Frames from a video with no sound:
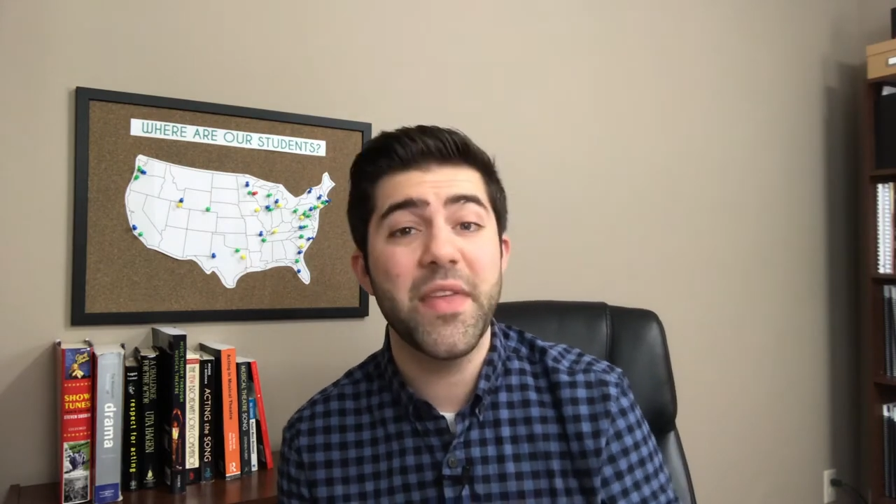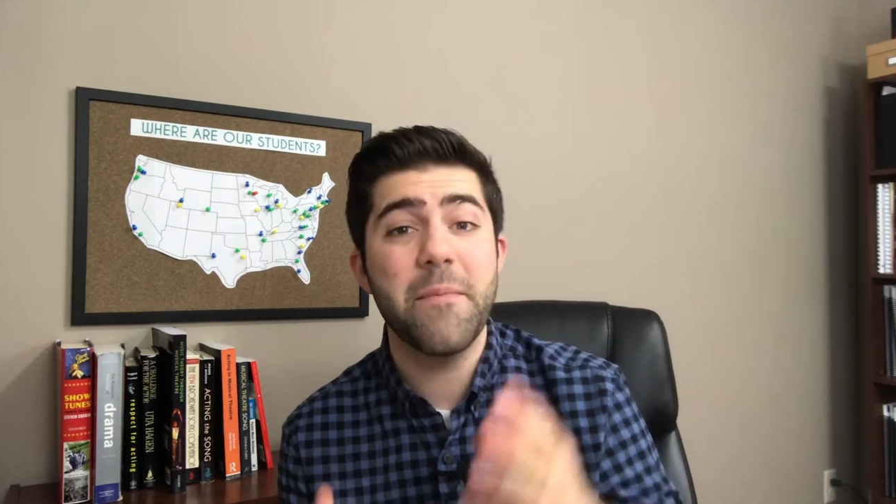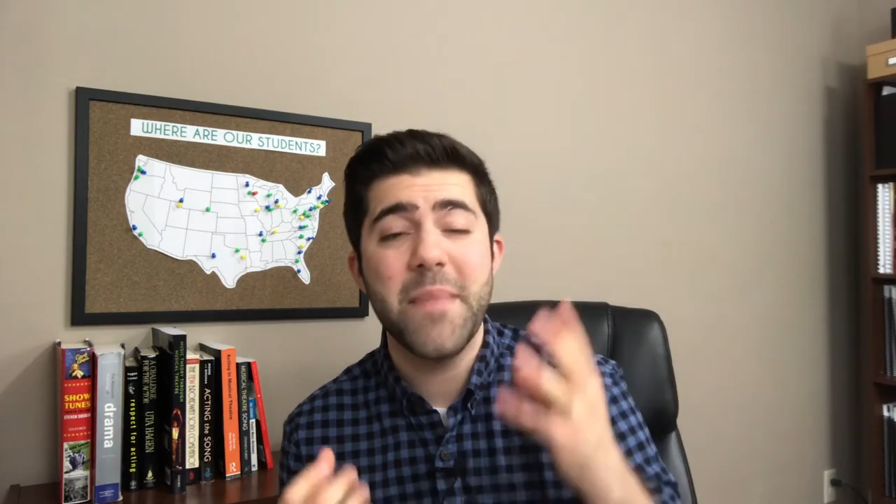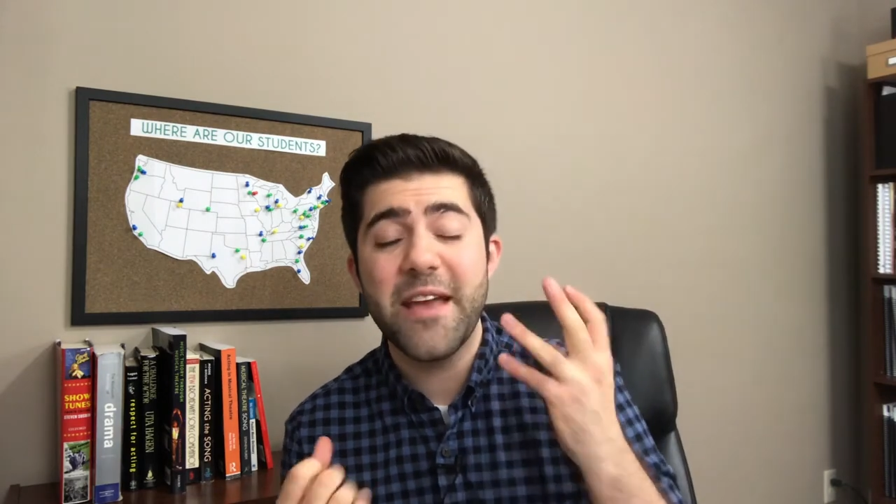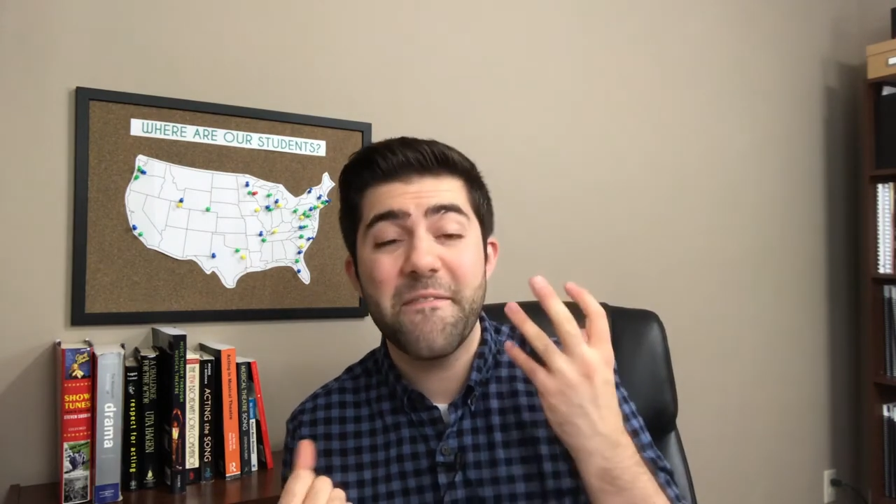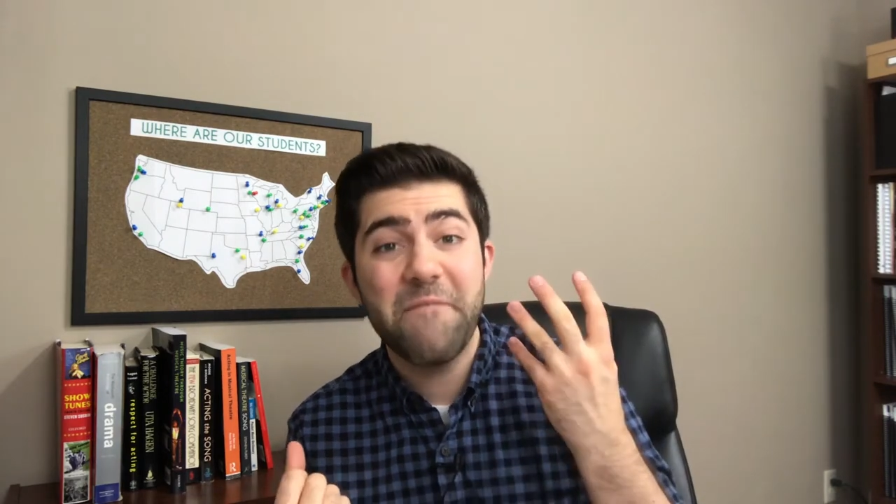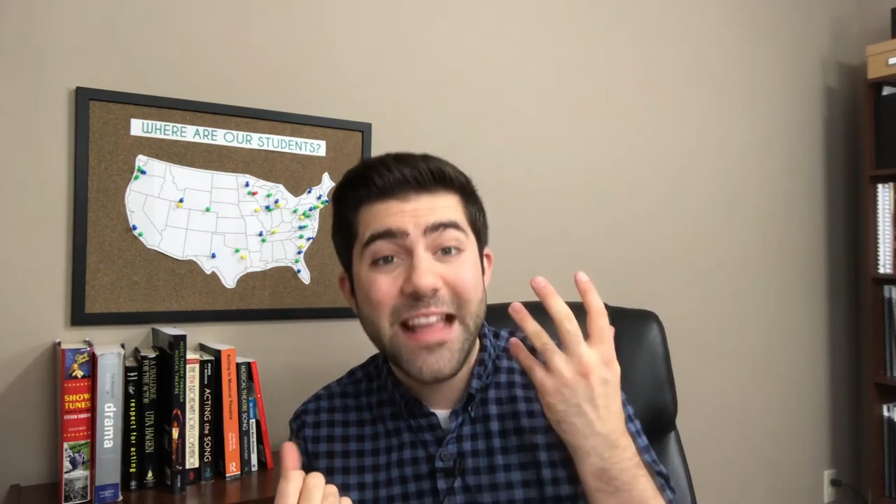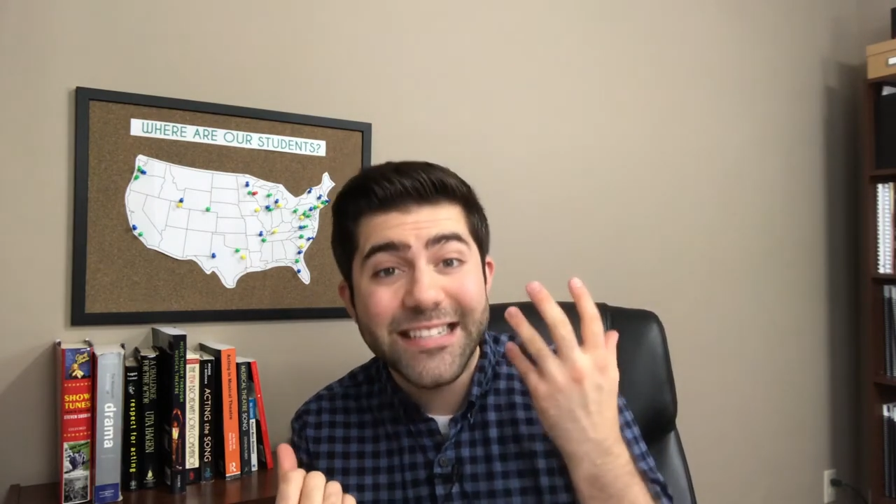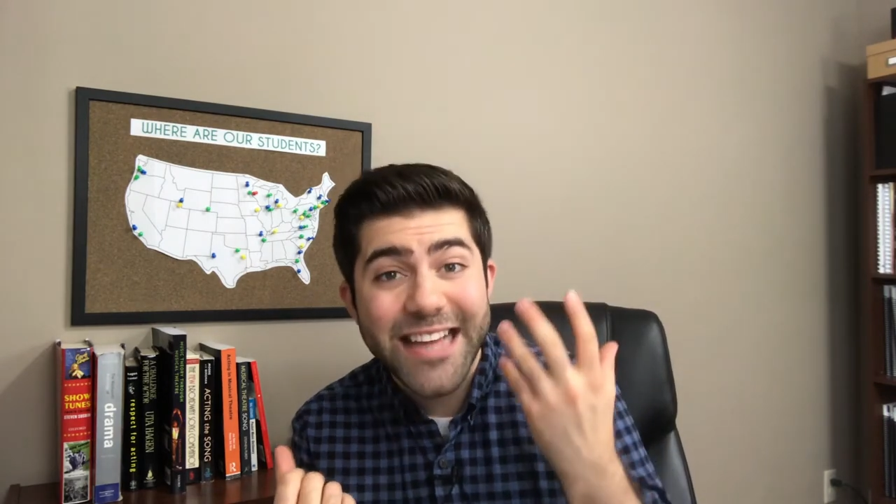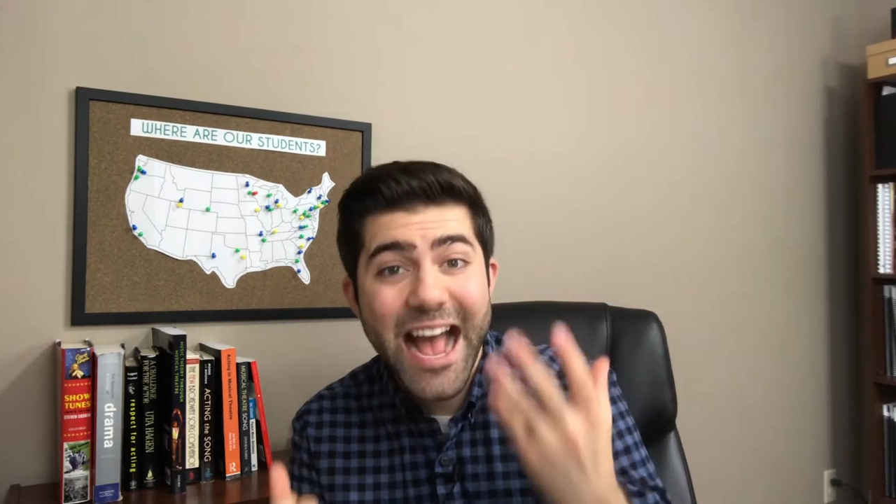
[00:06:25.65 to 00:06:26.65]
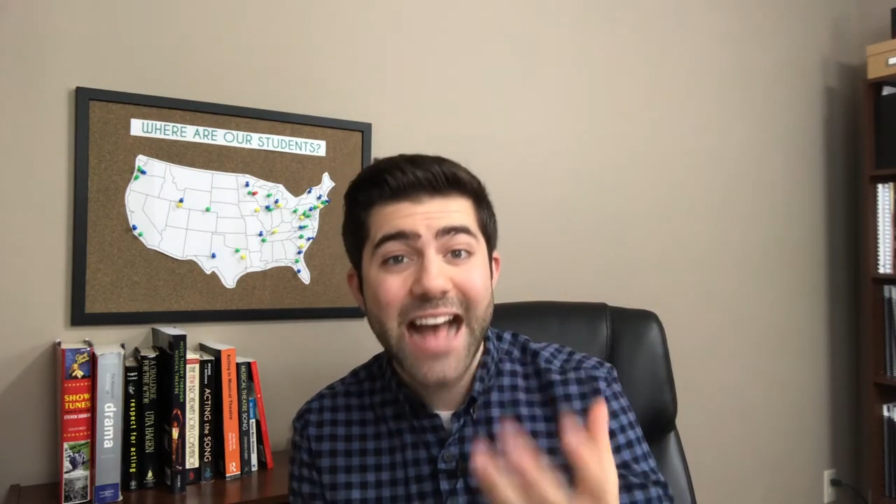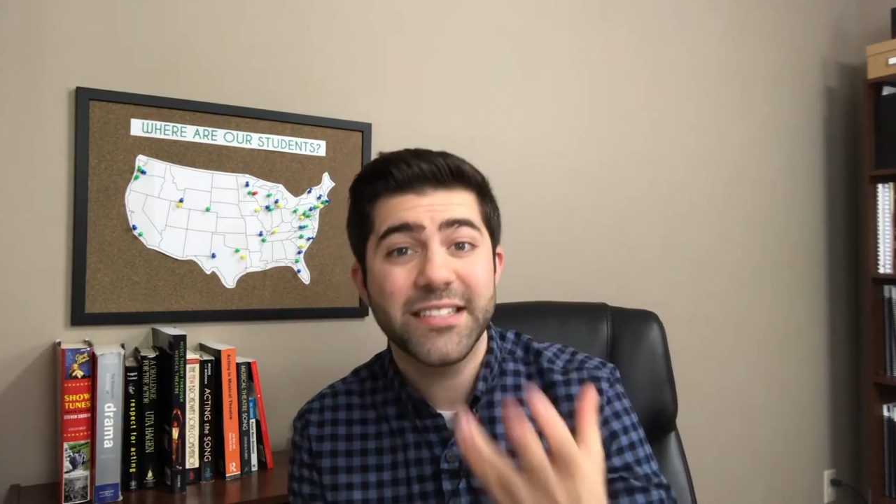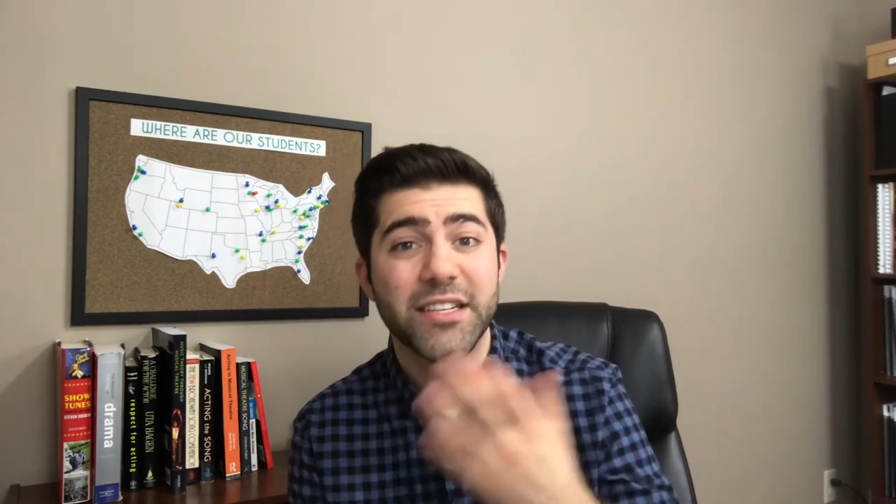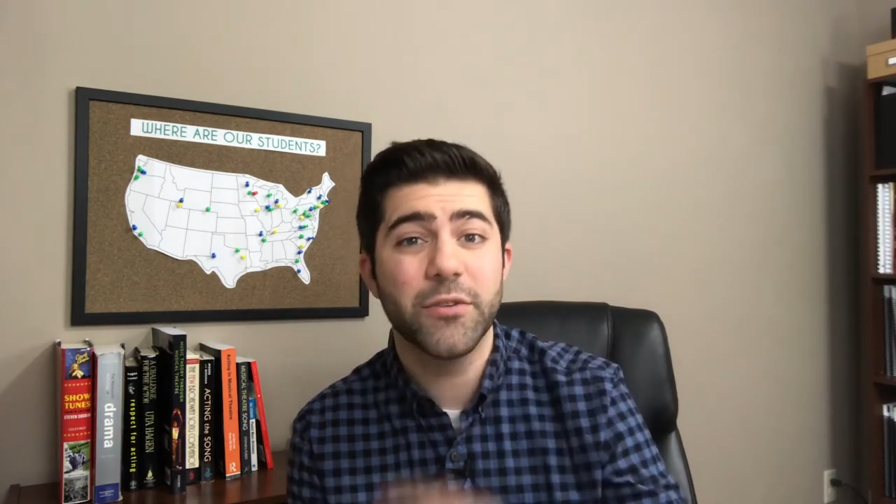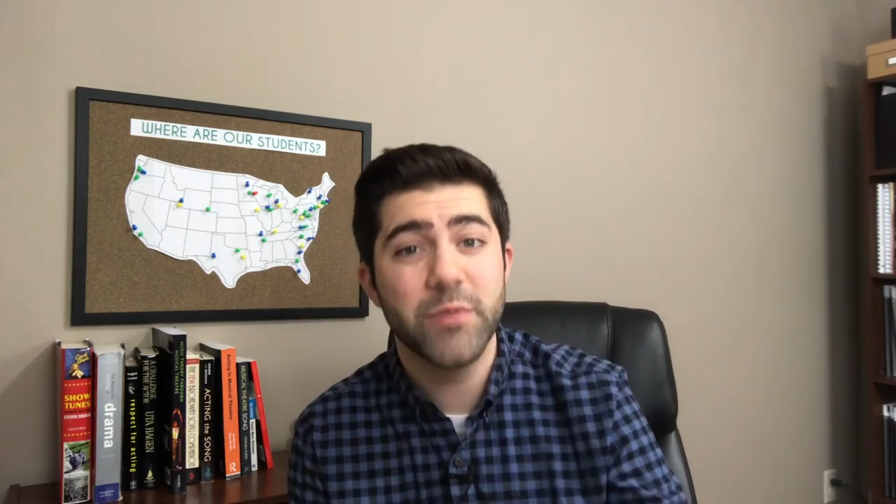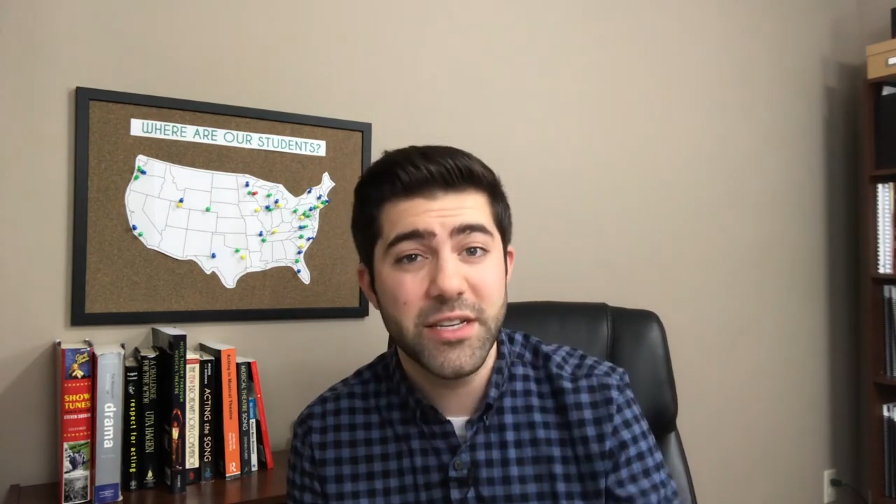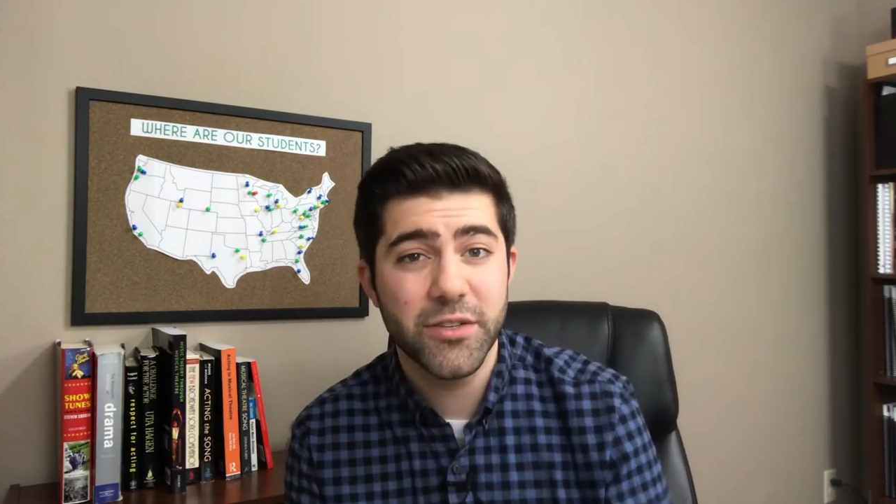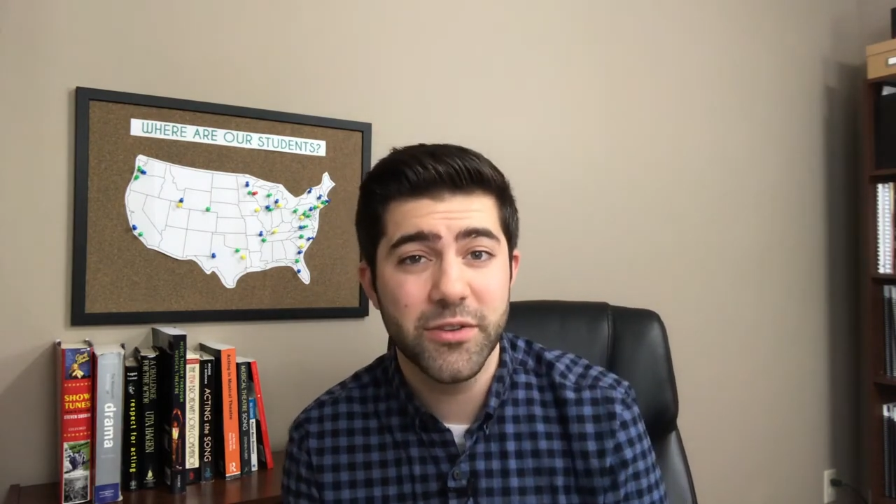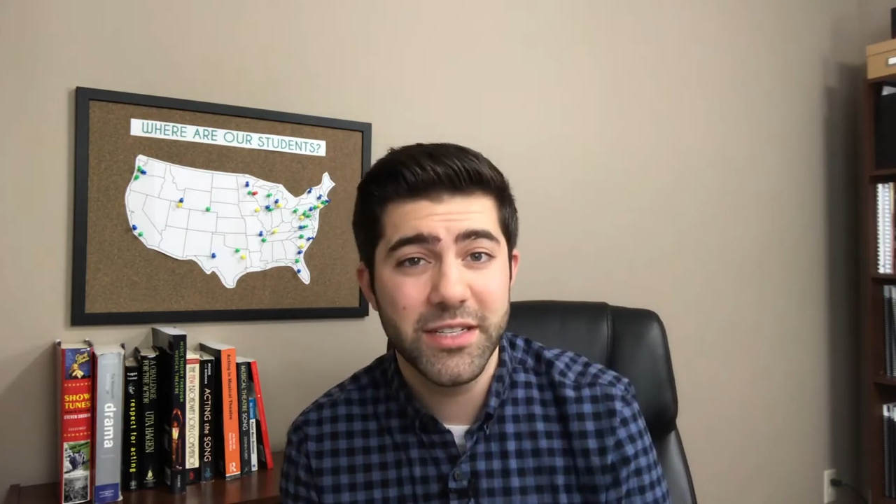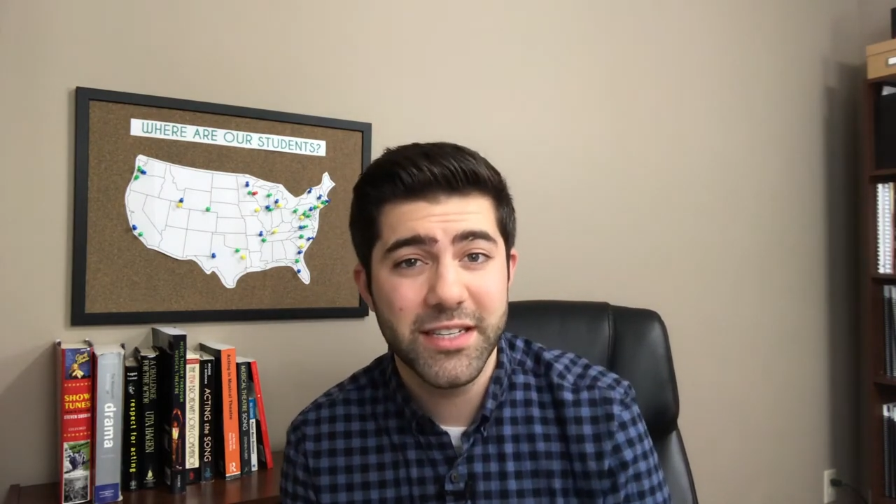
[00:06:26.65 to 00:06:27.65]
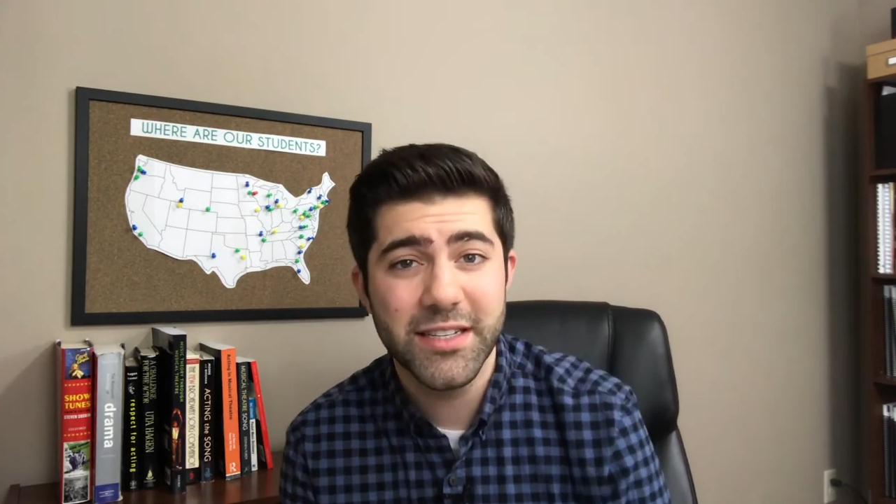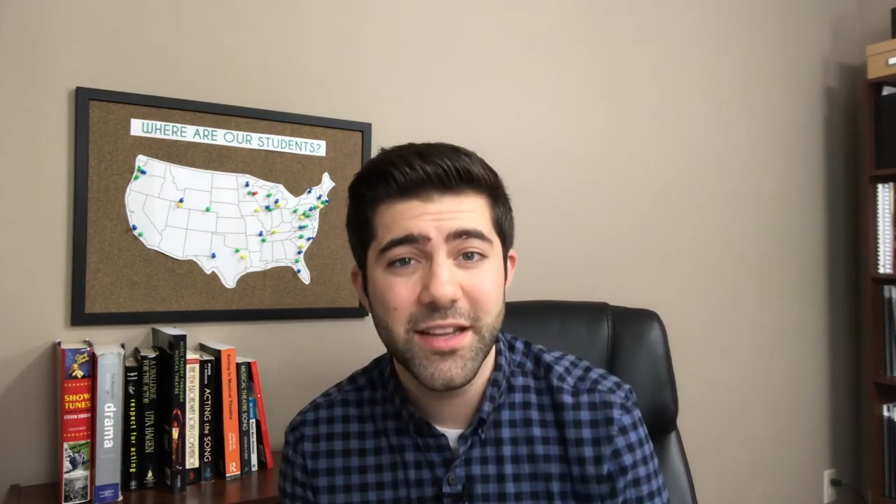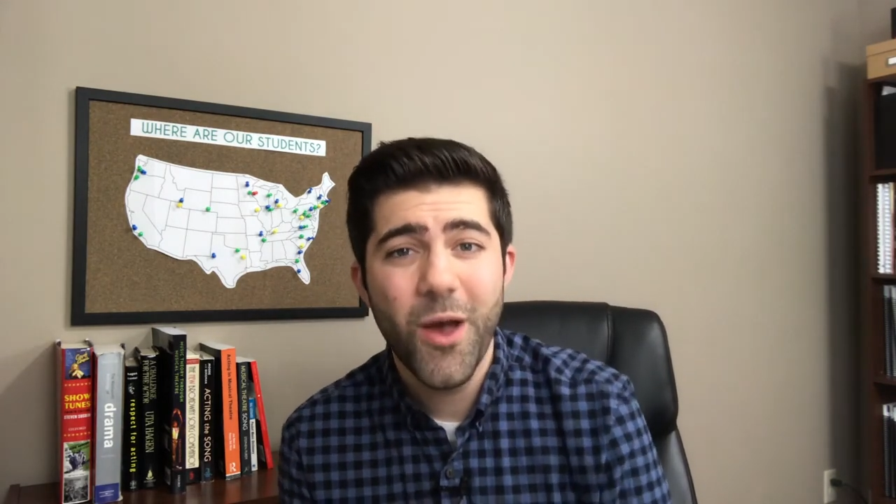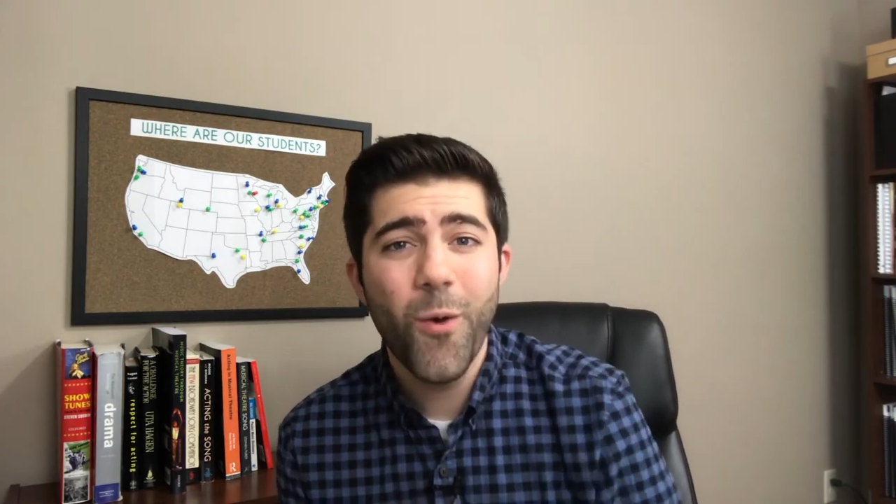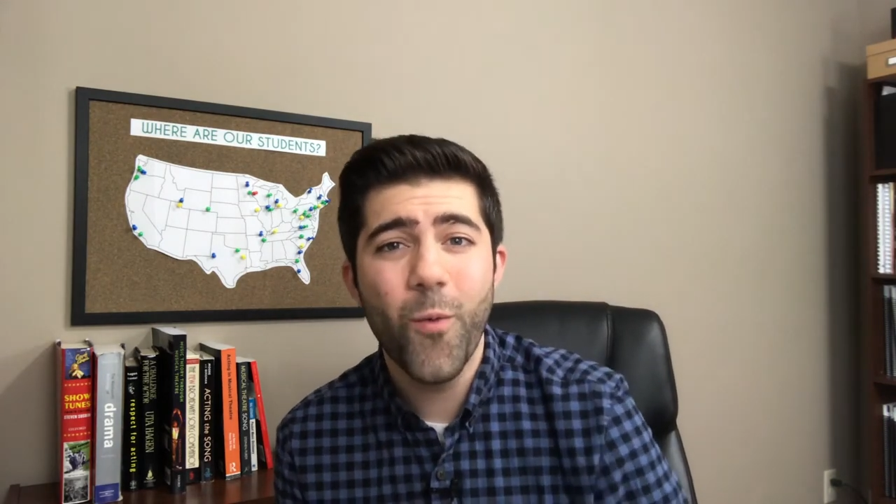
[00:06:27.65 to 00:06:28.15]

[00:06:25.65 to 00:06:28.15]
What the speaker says: they make fantastic resources